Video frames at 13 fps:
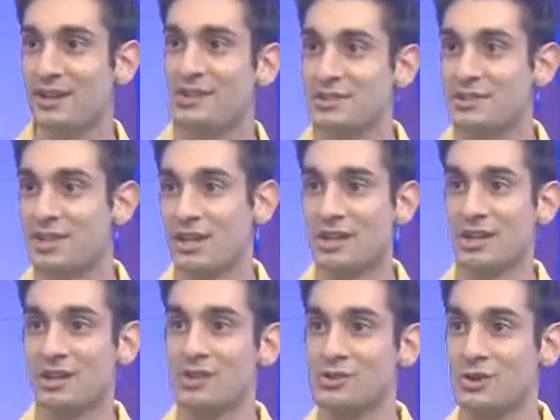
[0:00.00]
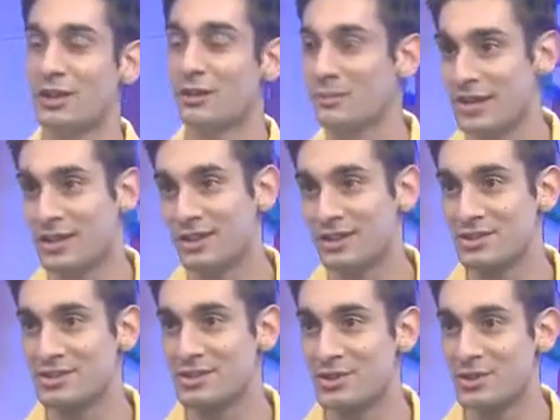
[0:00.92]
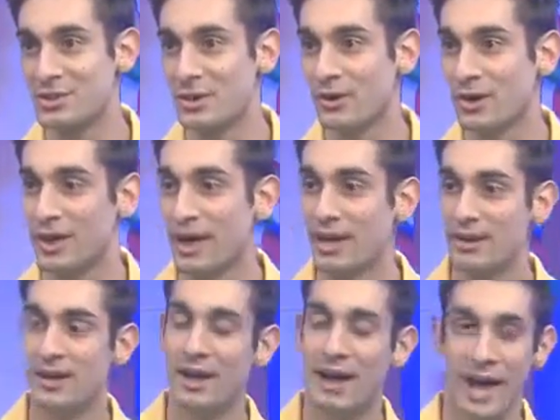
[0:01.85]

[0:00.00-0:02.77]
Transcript: It's Chaitanya joining me in the studio again.